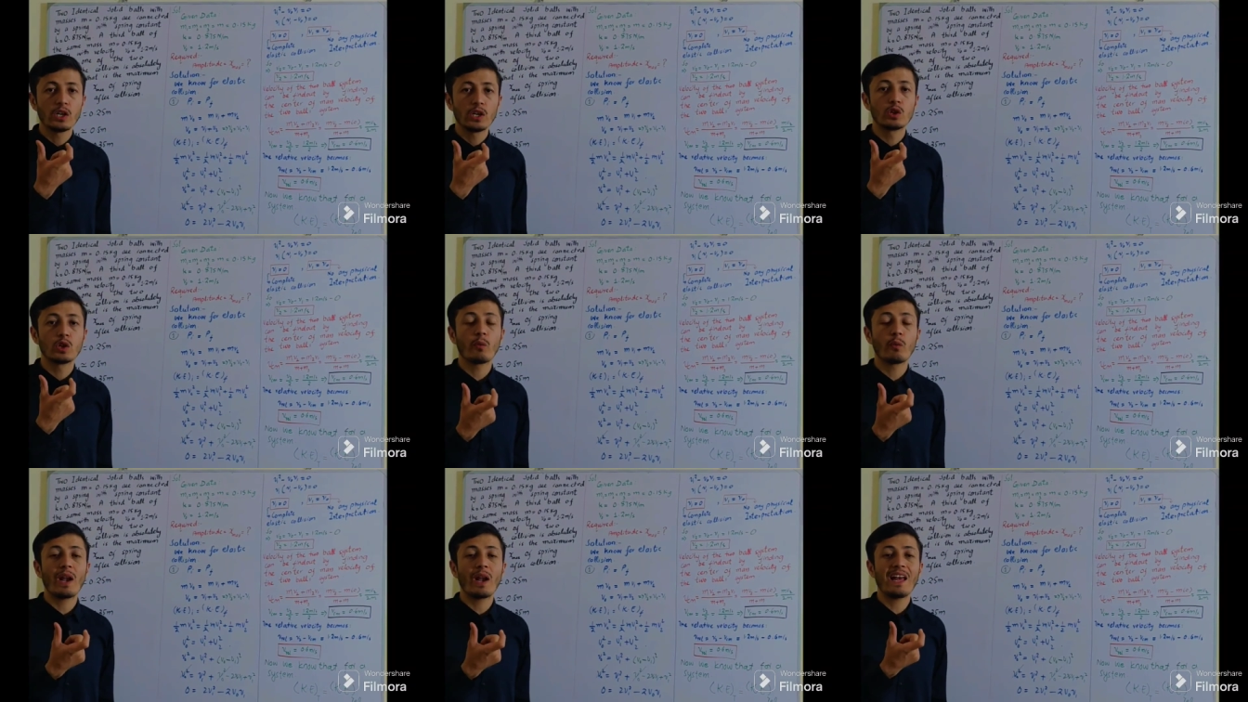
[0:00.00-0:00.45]

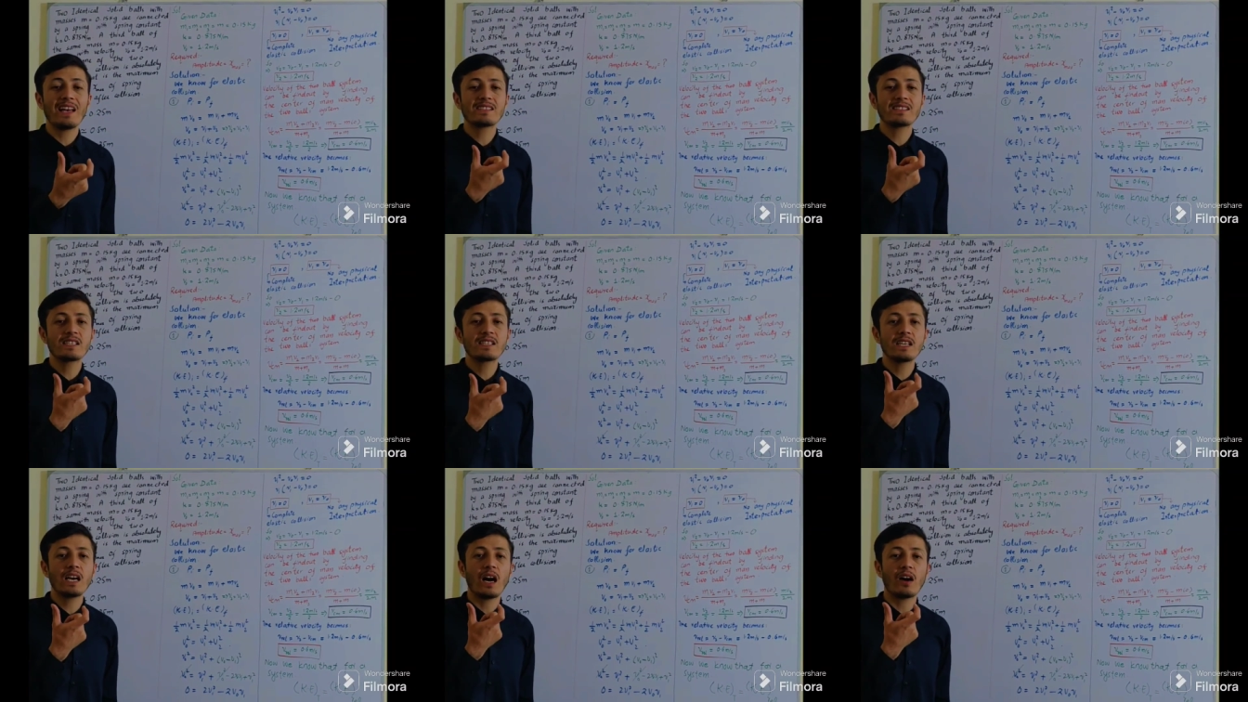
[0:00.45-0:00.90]
the
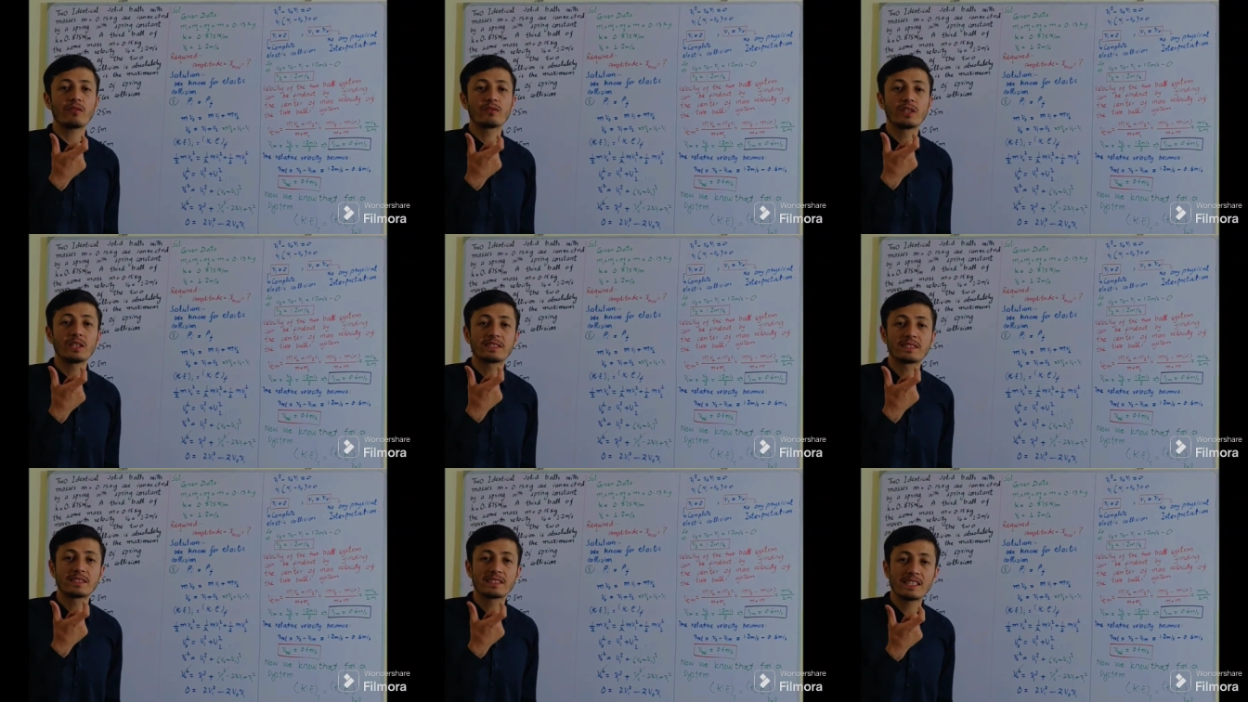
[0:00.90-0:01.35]
velocity of
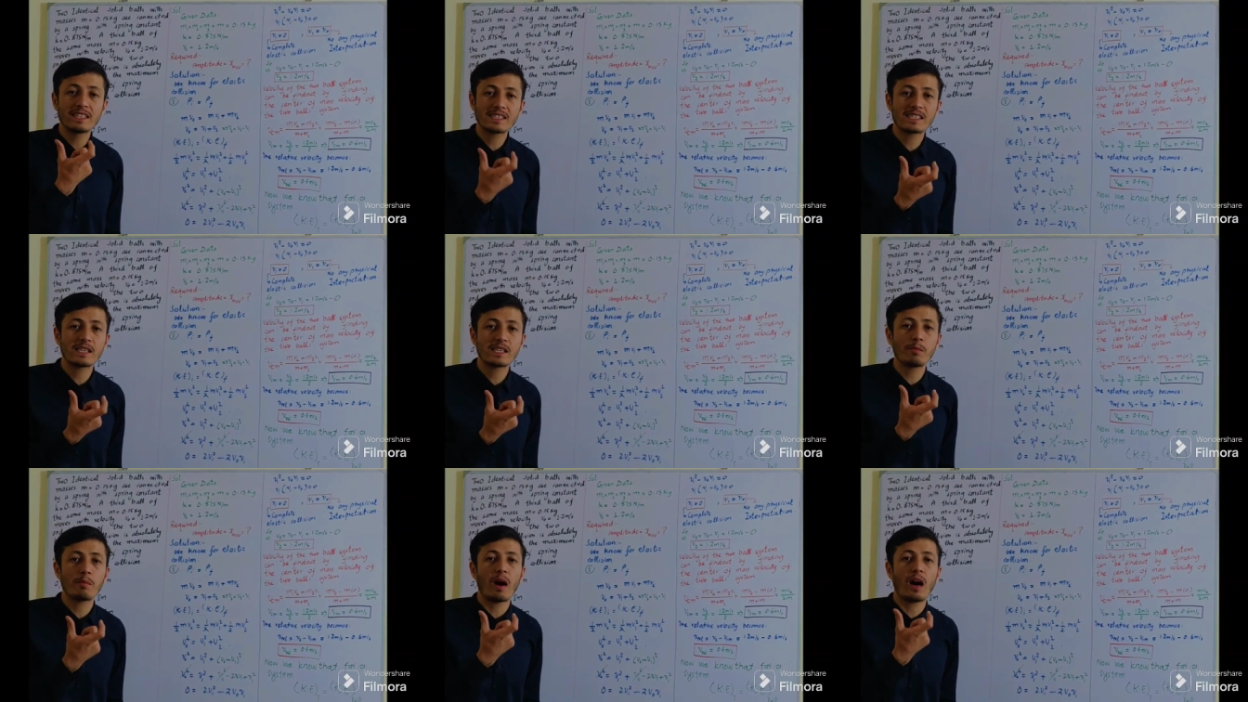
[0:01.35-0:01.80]
the
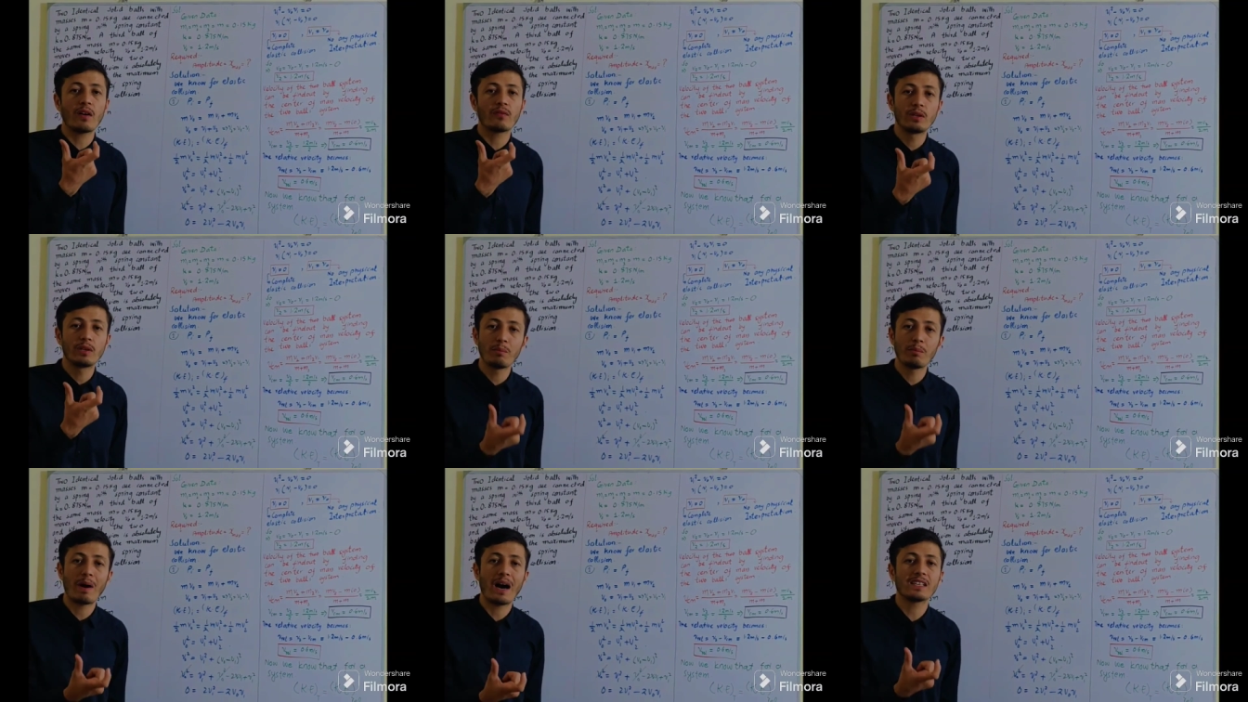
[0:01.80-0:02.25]
system of
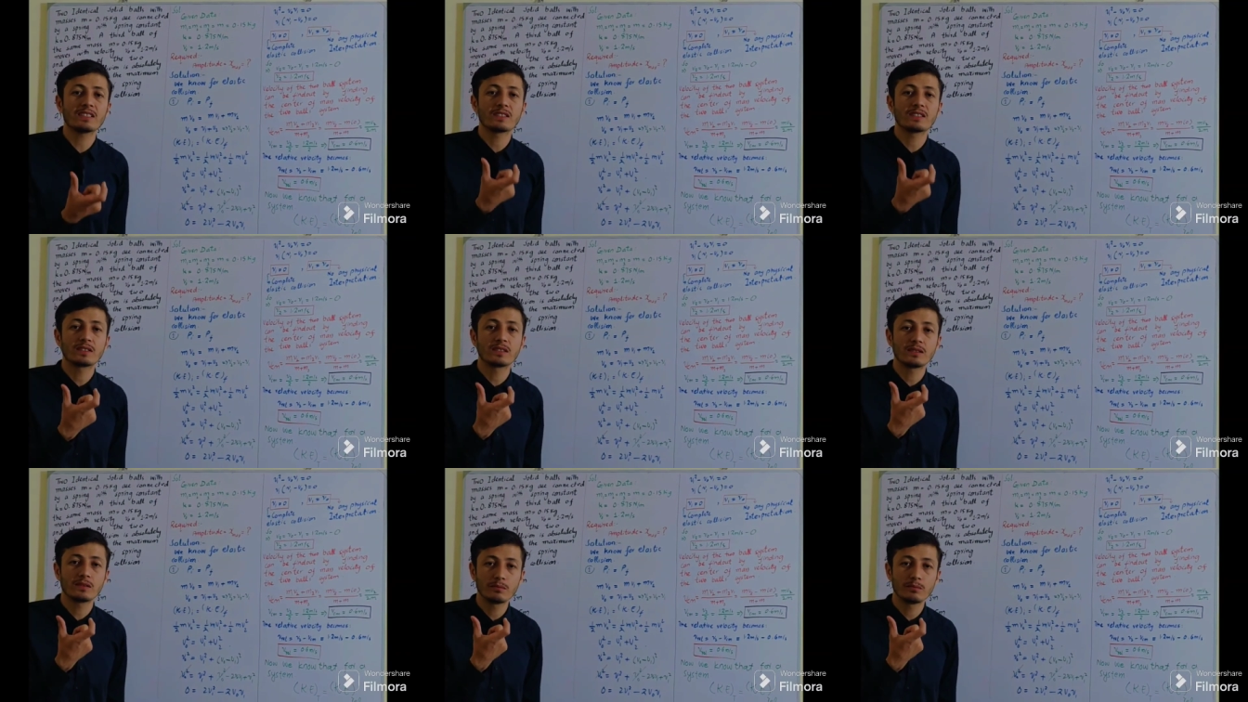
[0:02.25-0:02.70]
the
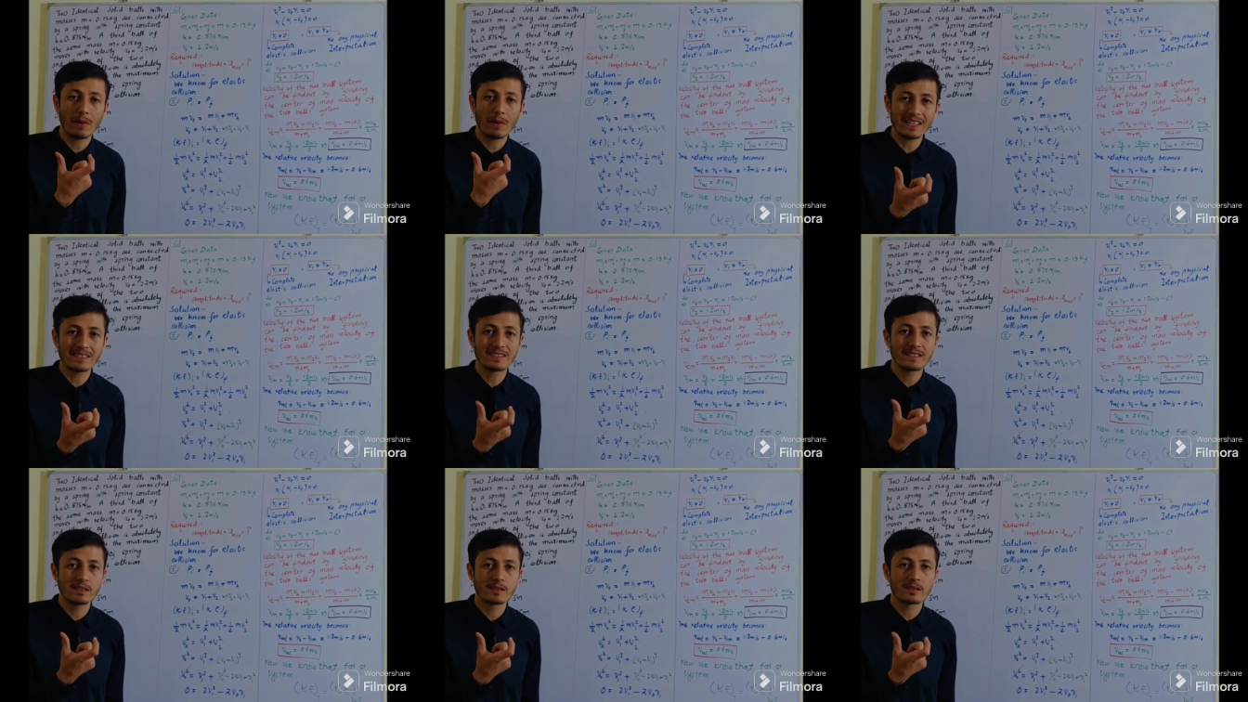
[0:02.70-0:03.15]

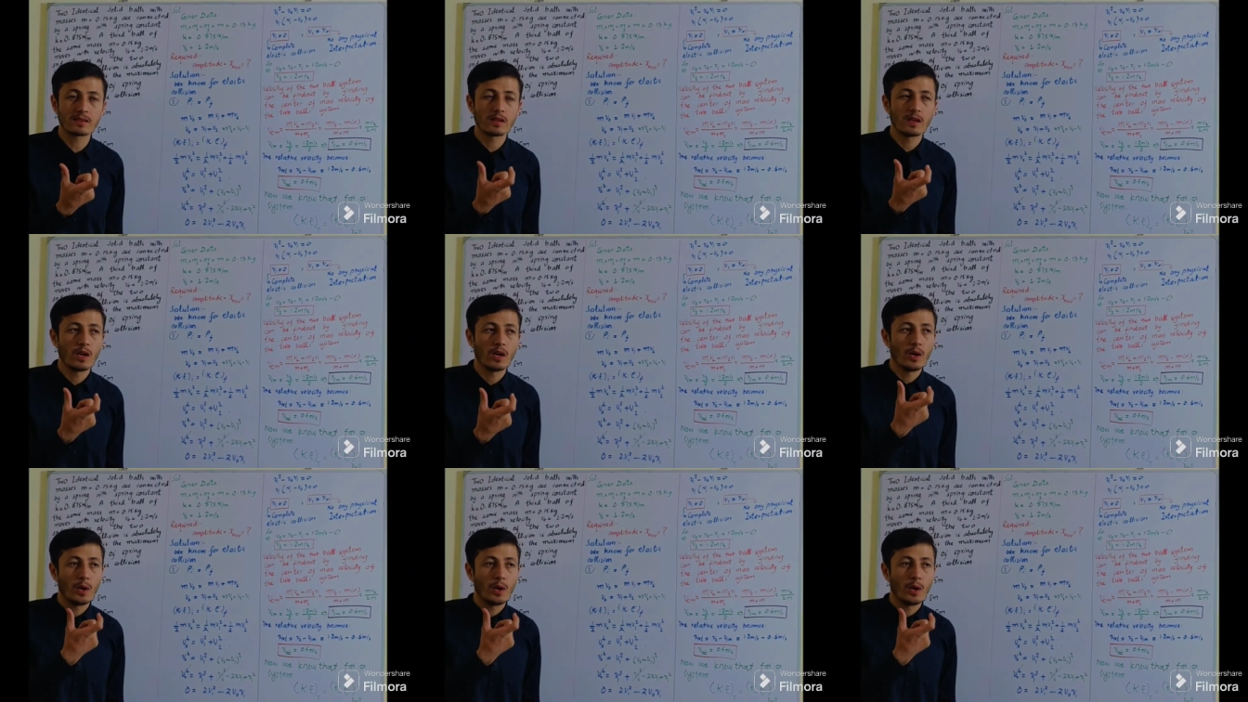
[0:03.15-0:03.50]
masses